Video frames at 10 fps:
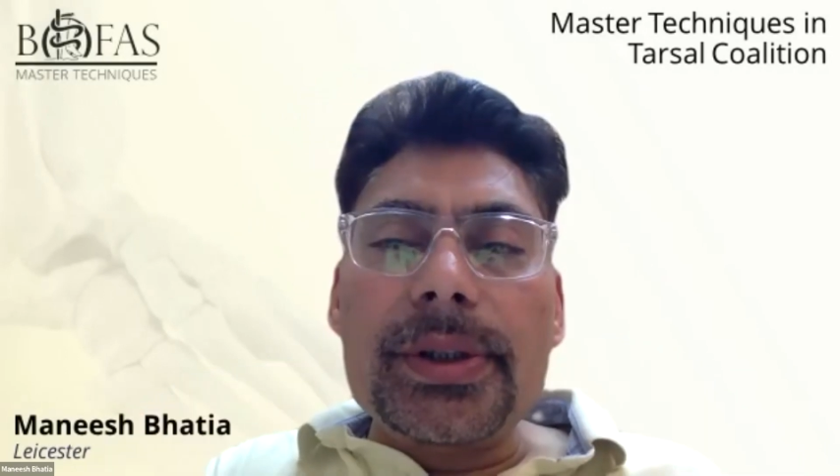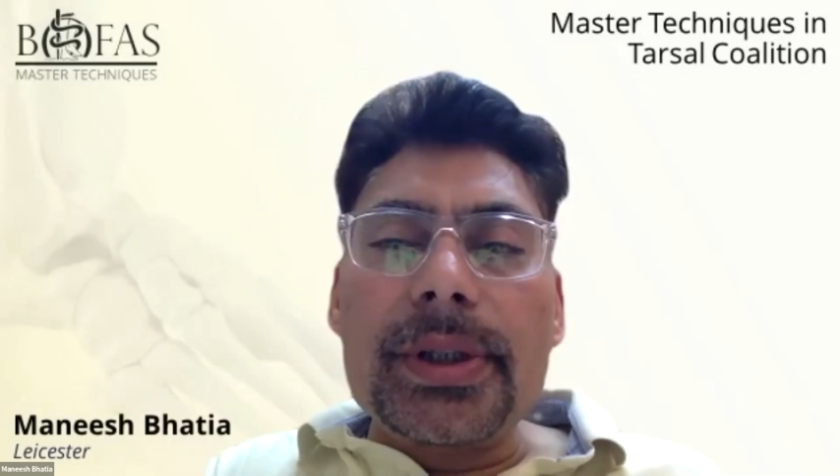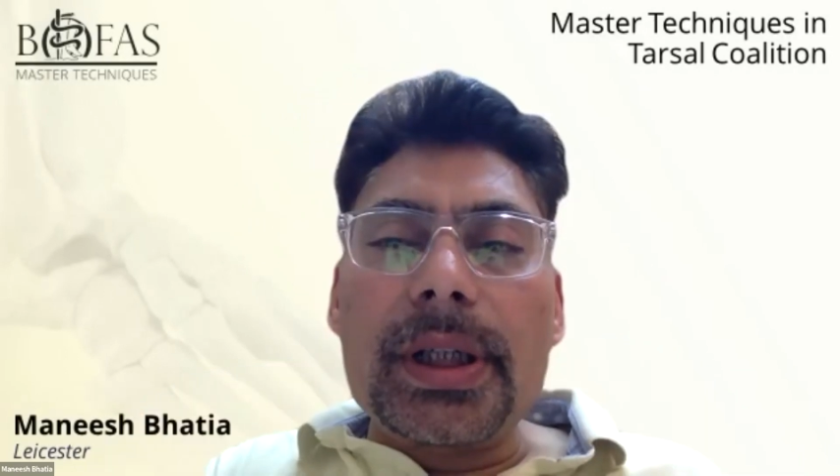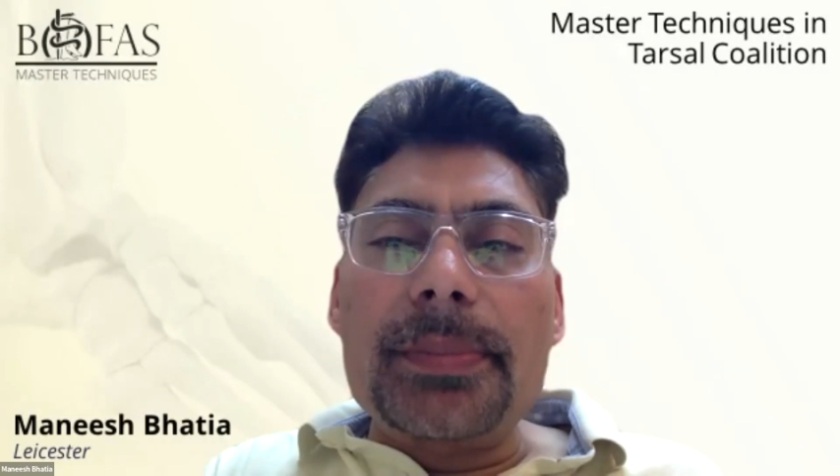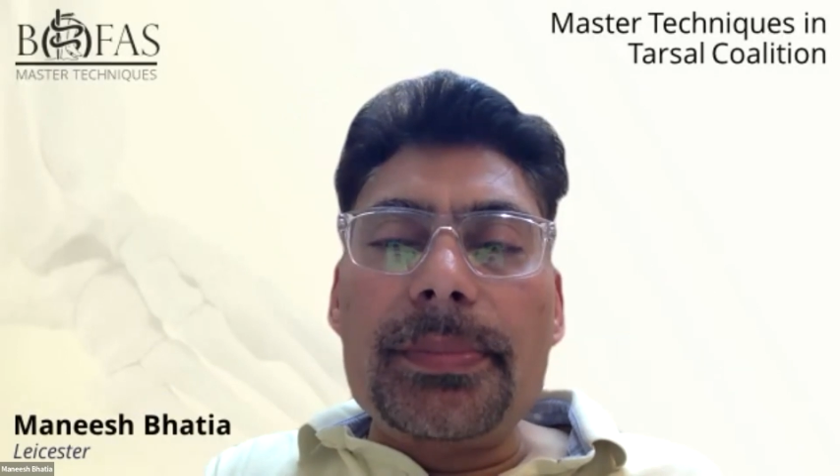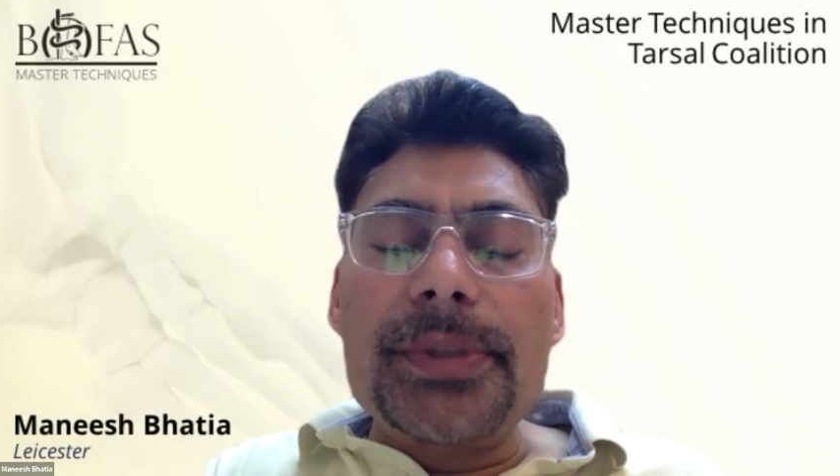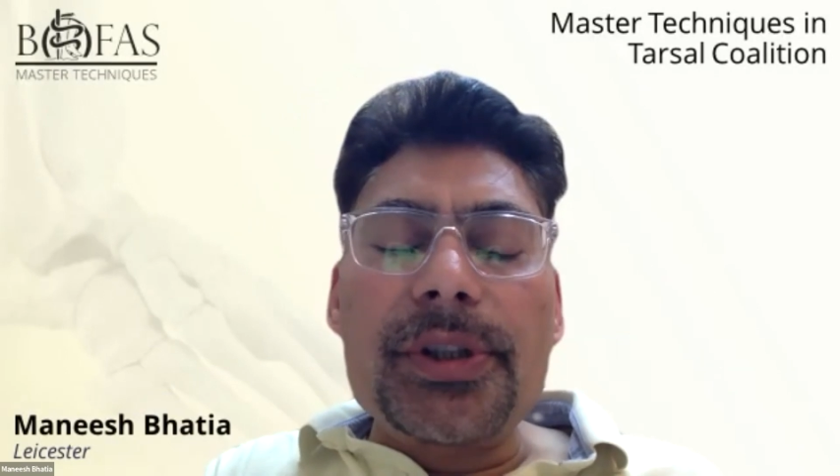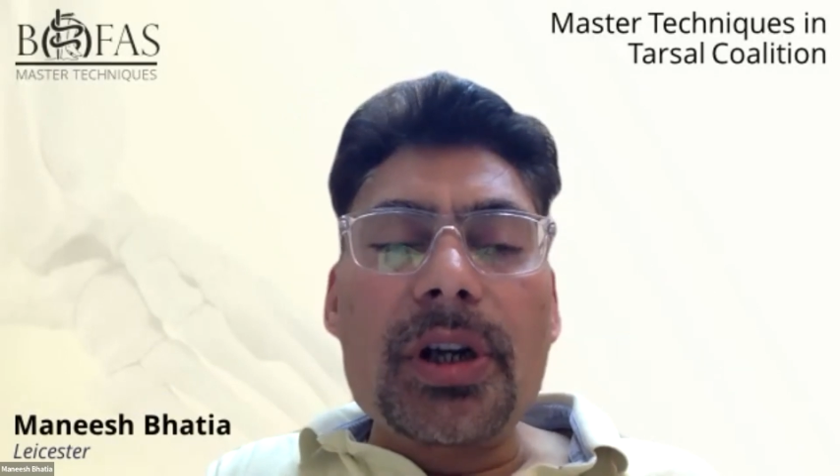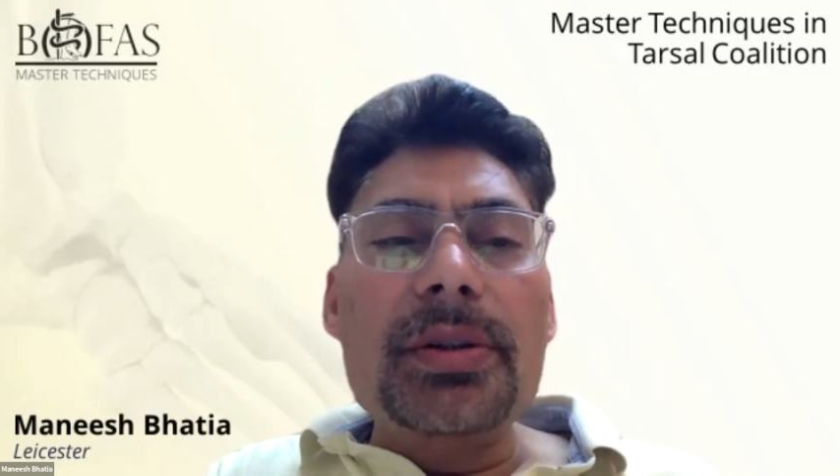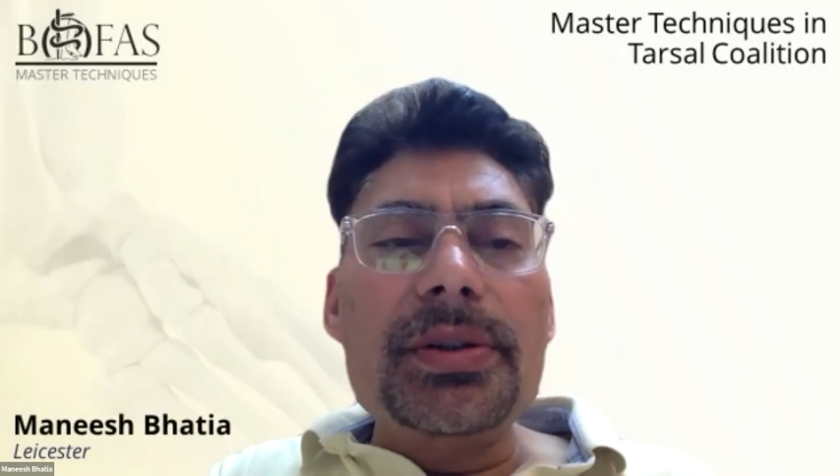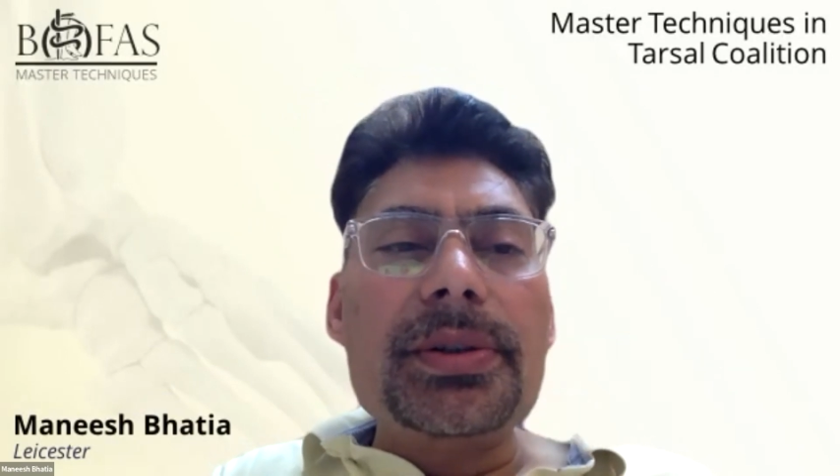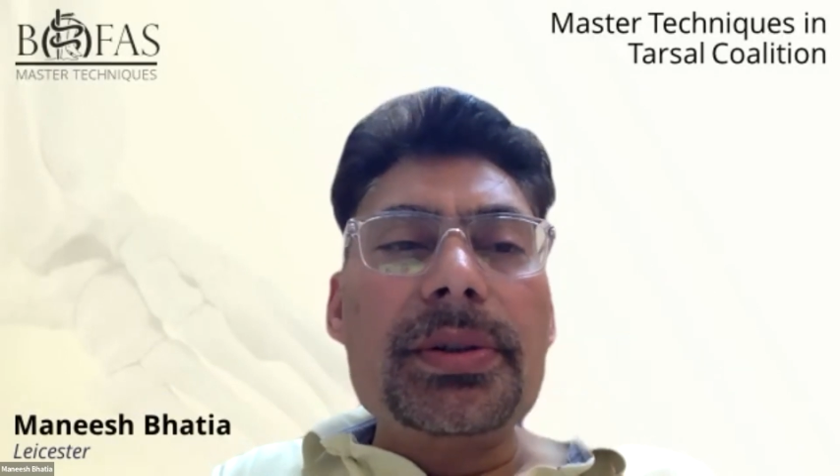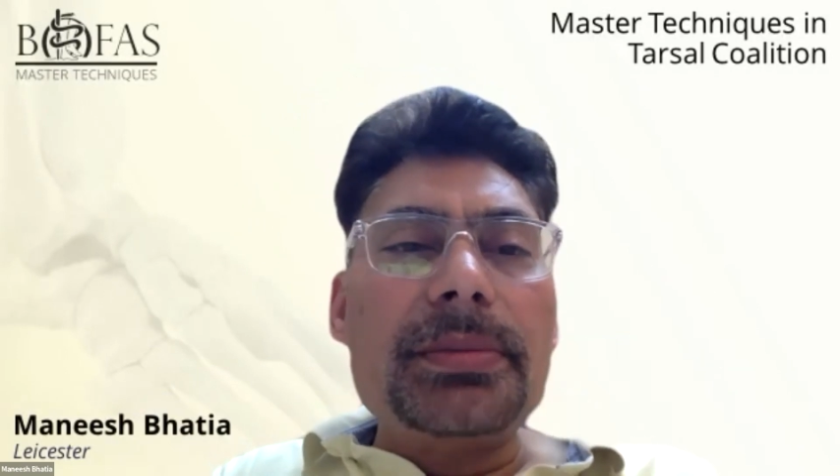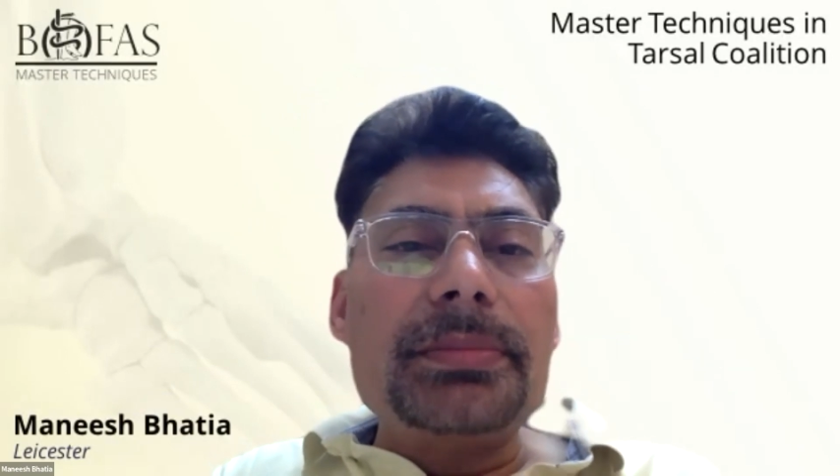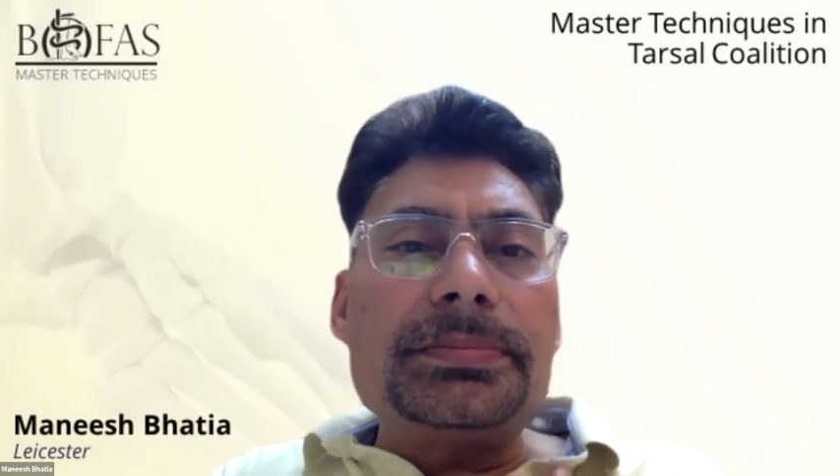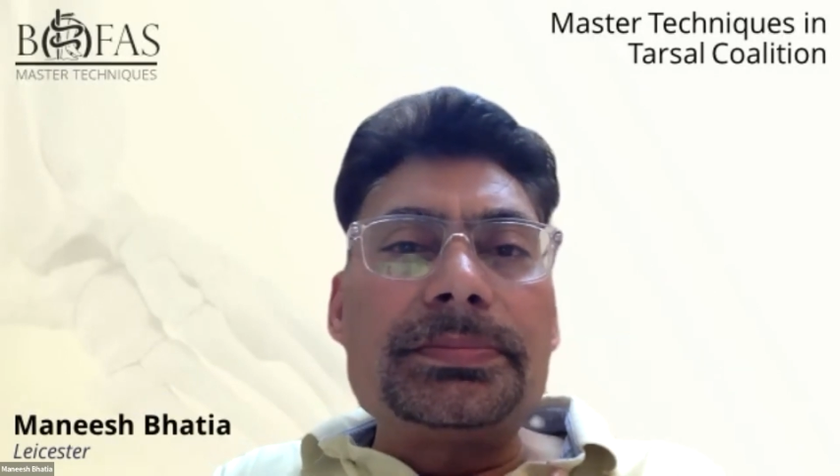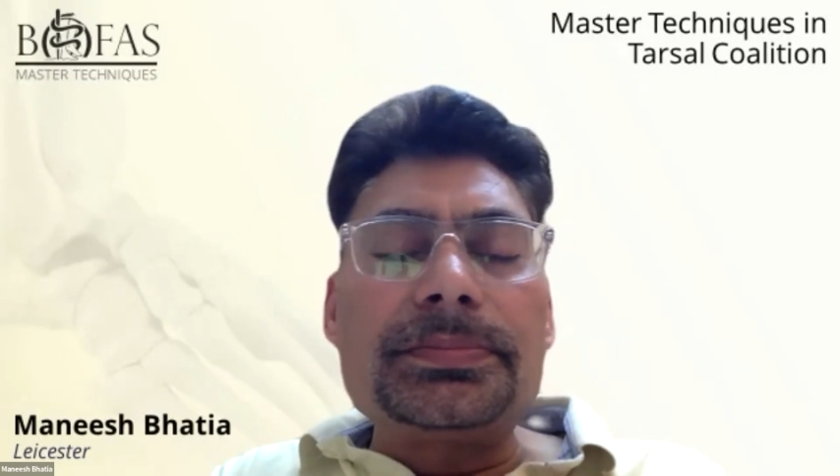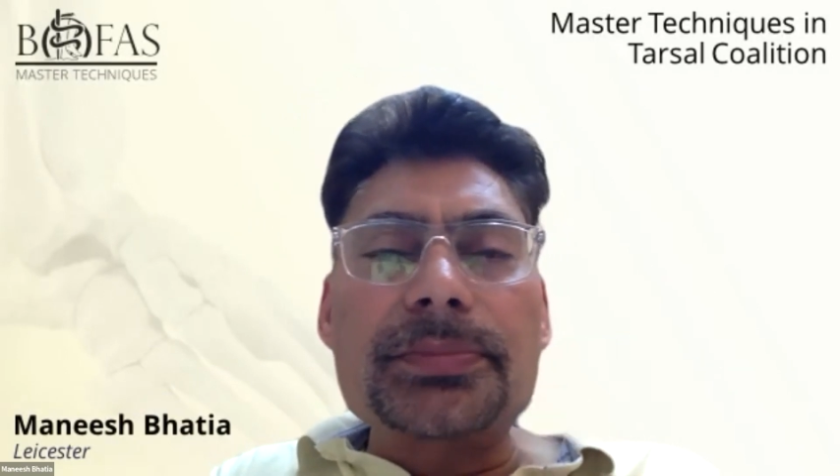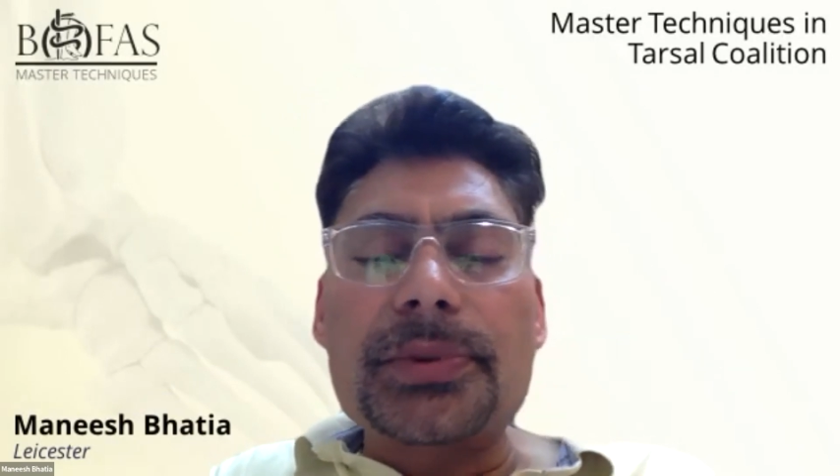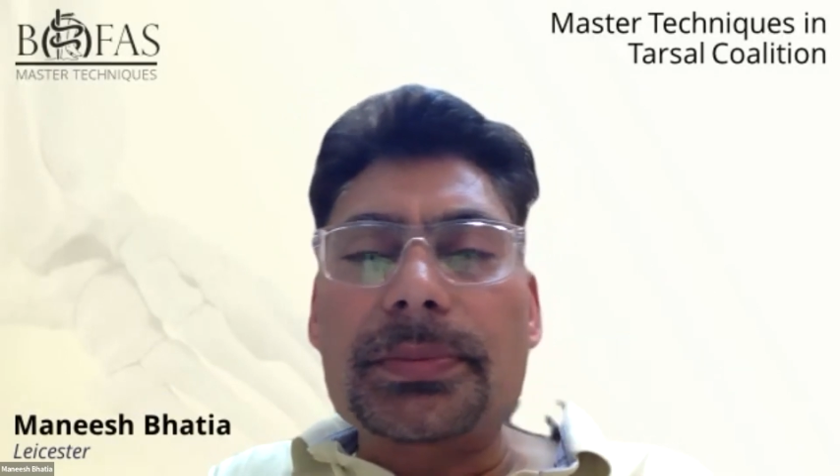yeah,
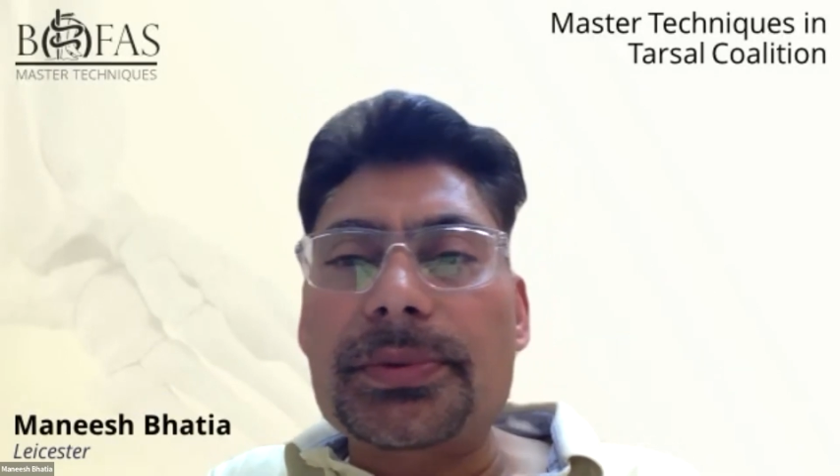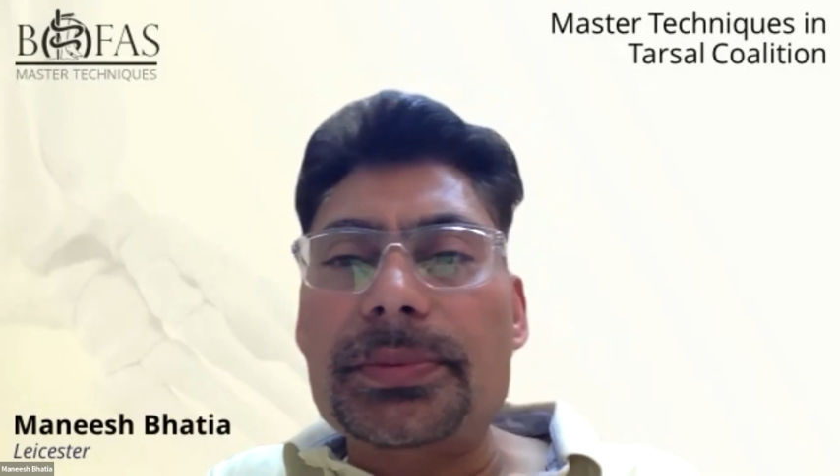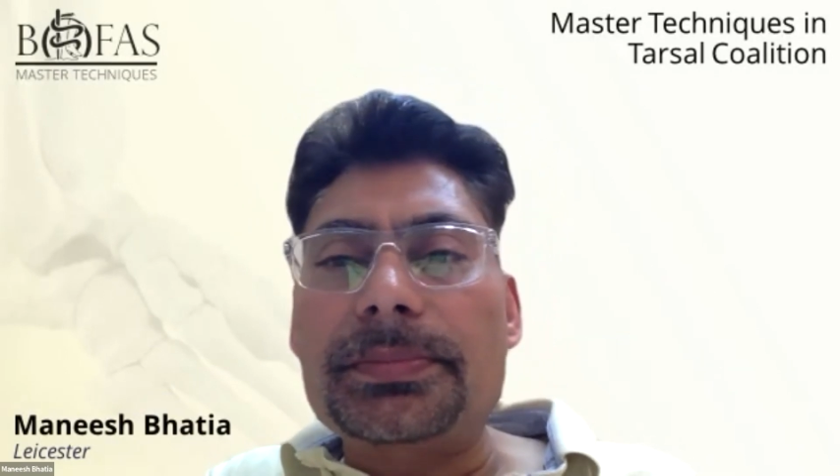sorry, go on,